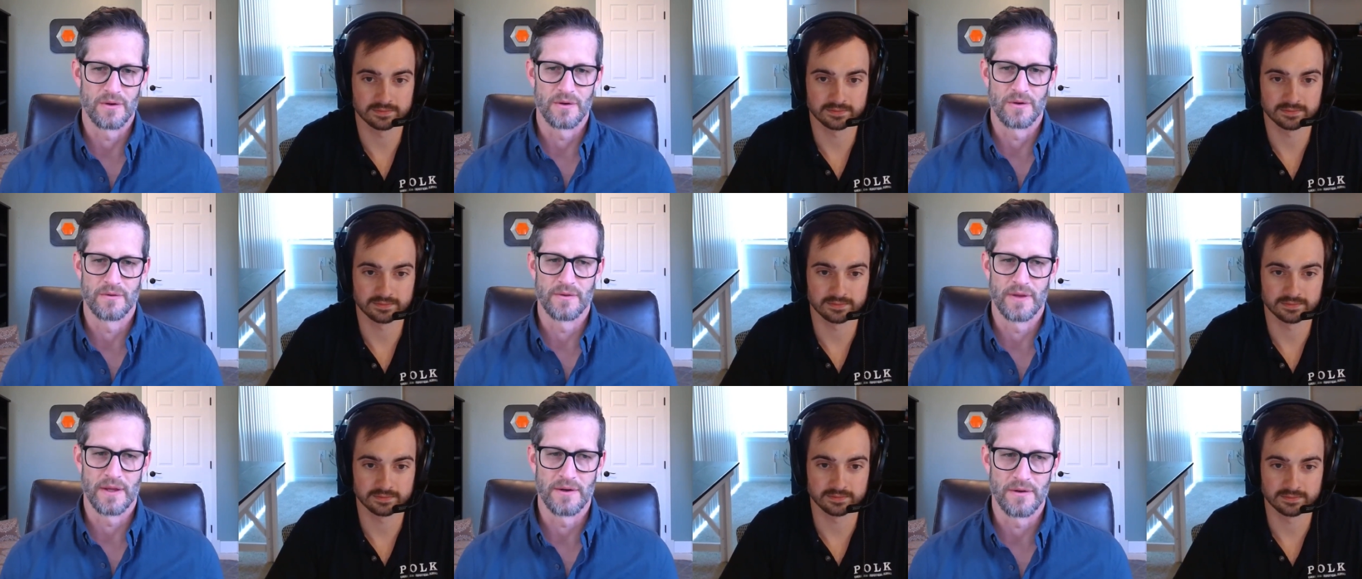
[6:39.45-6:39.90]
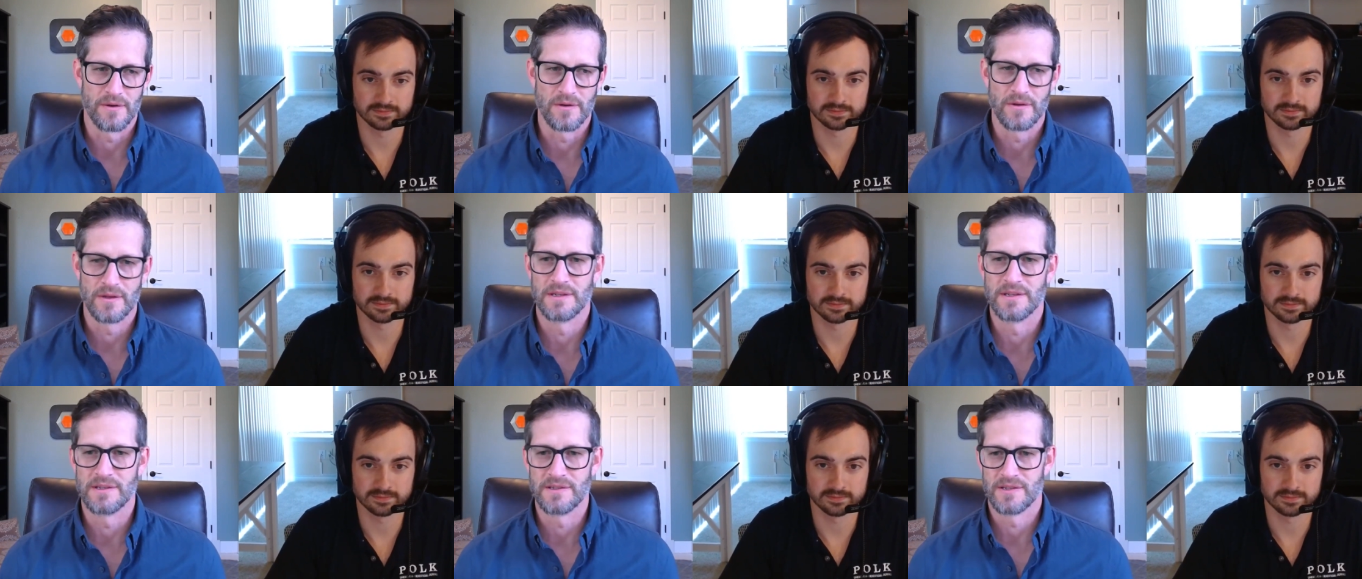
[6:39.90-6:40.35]
Speaker 1: that early
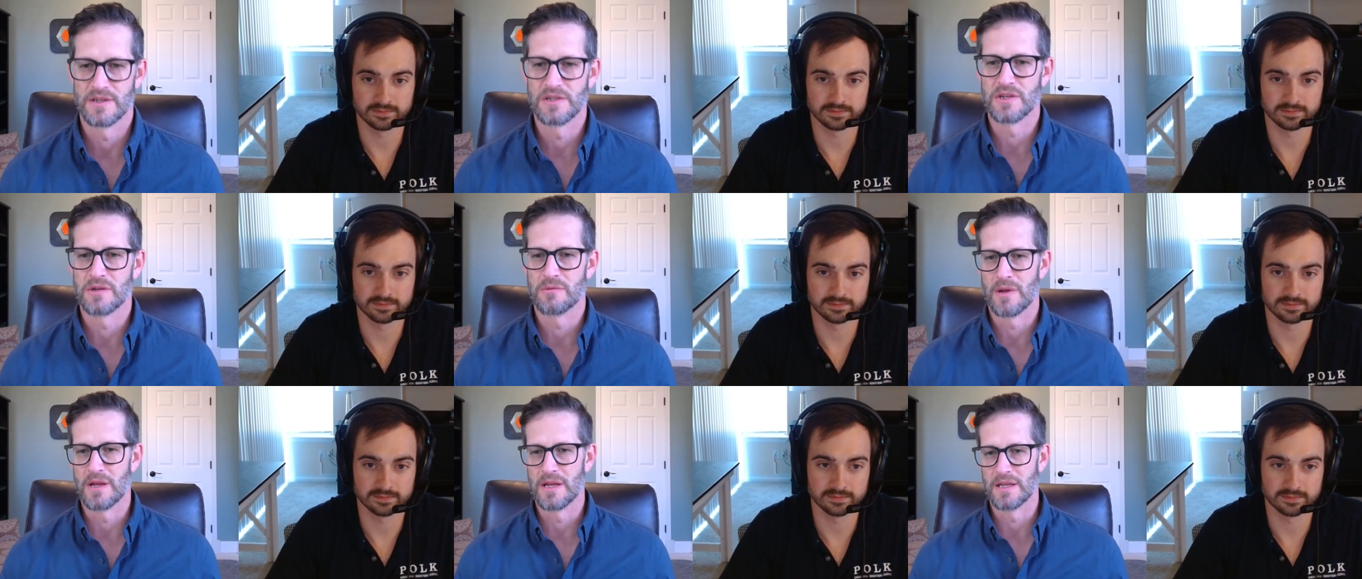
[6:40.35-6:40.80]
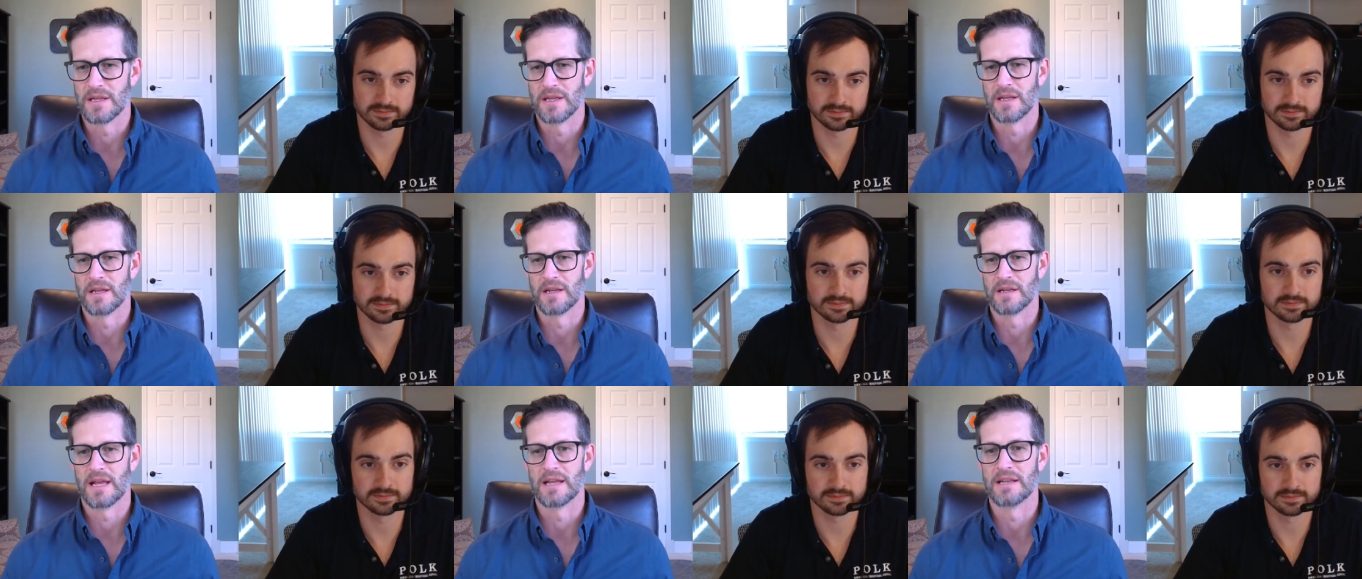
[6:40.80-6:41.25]
decision
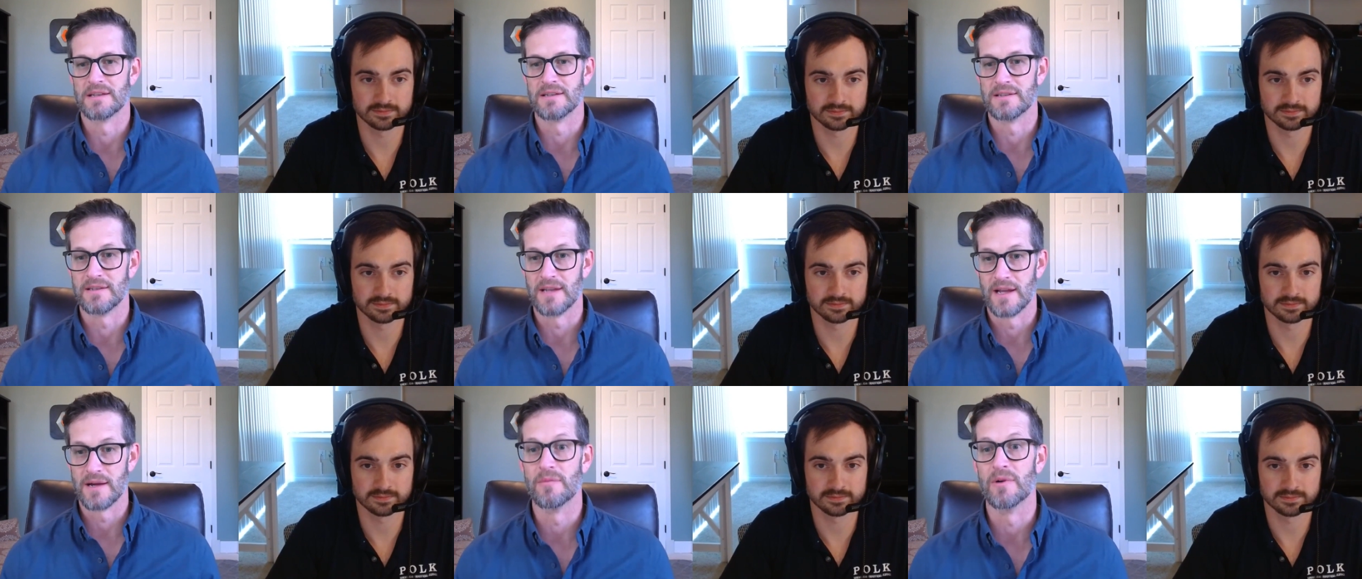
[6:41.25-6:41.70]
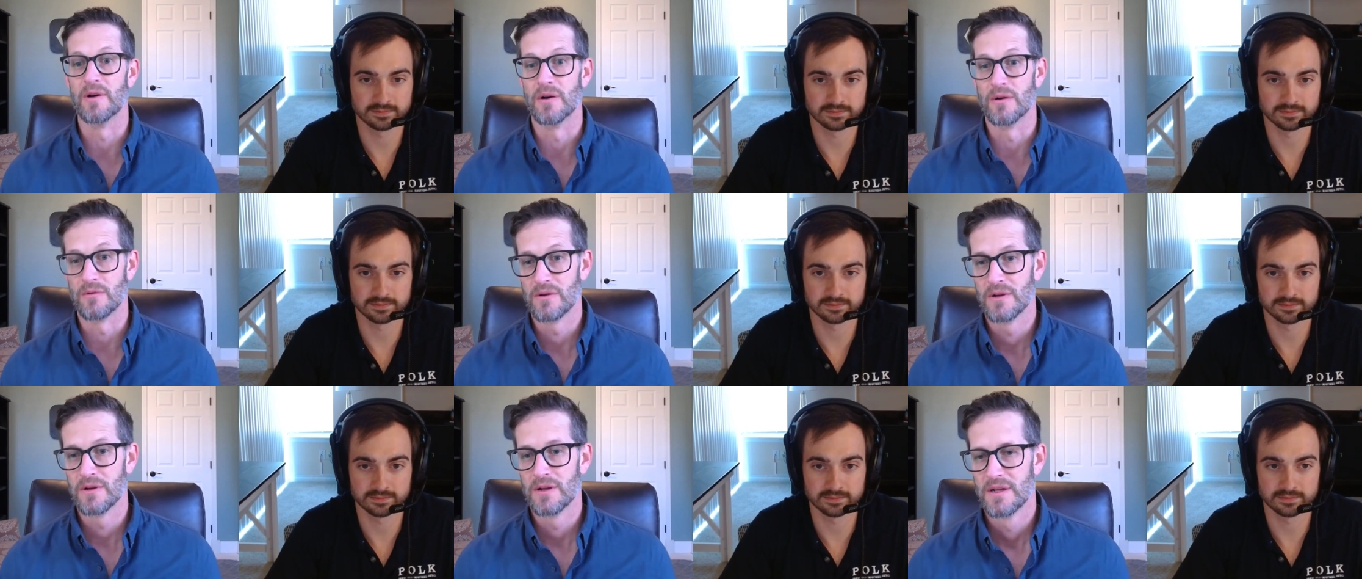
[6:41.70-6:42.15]
making and that demo
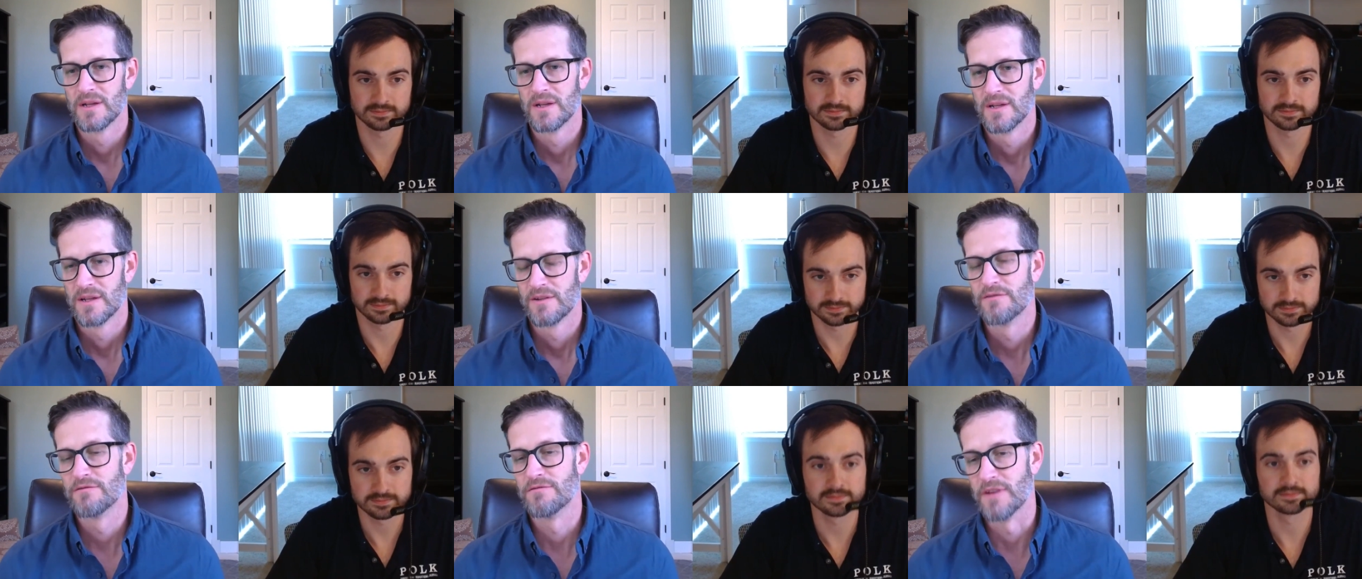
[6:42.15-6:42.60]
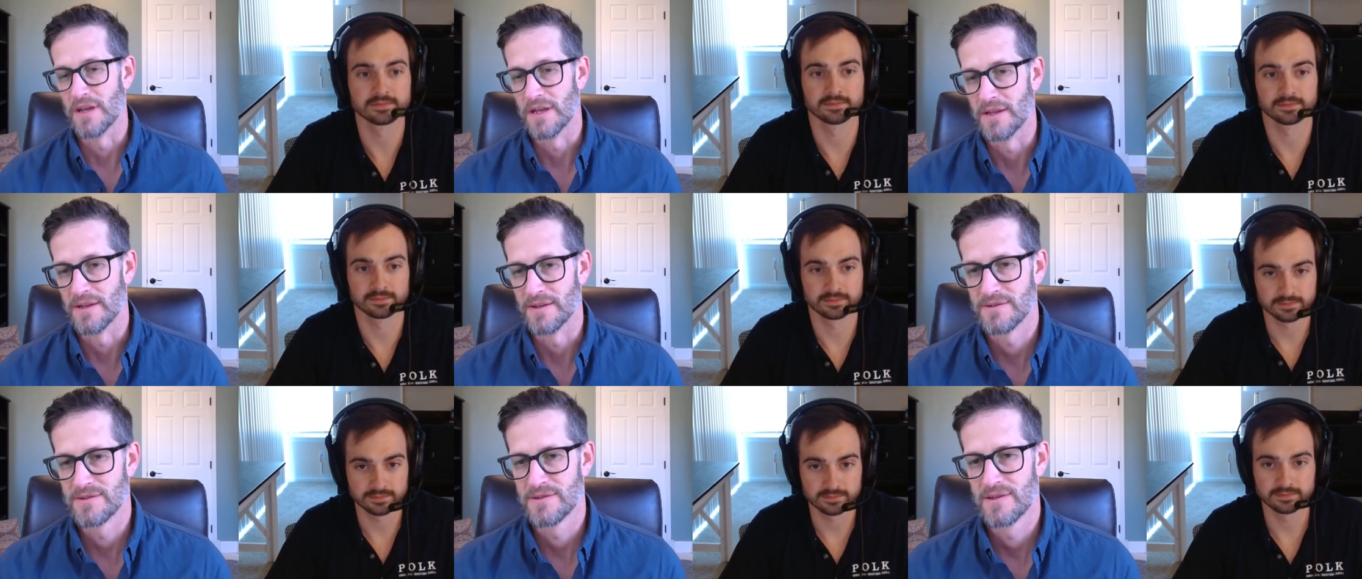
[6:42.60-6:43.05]

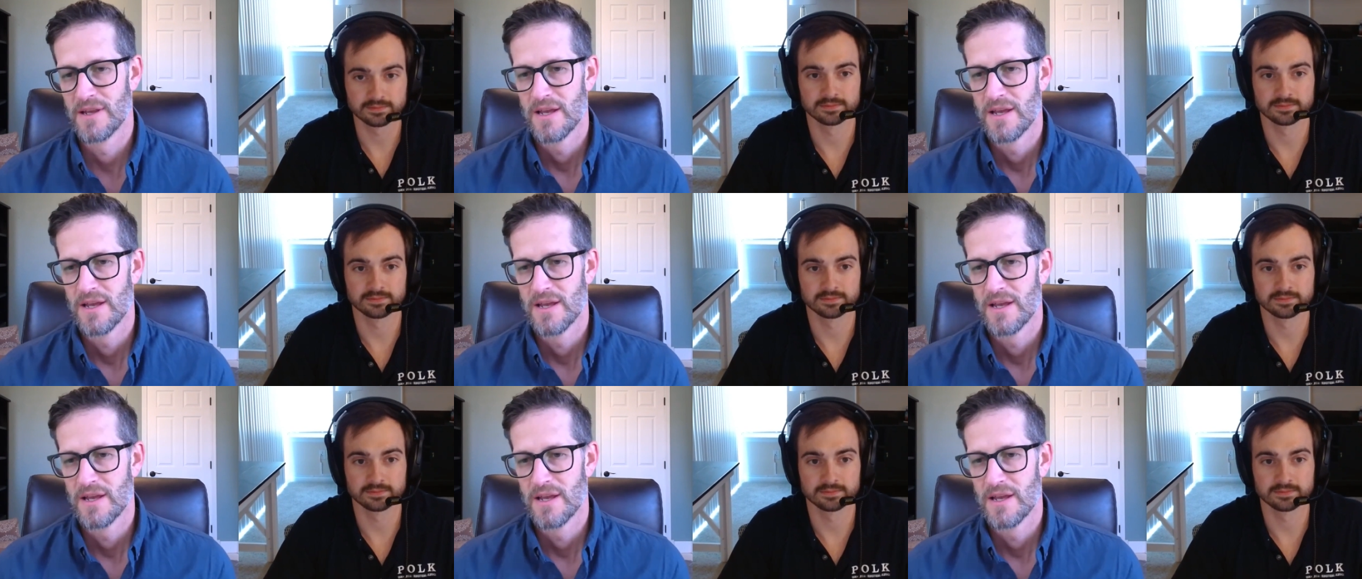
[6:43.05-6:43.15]
phase.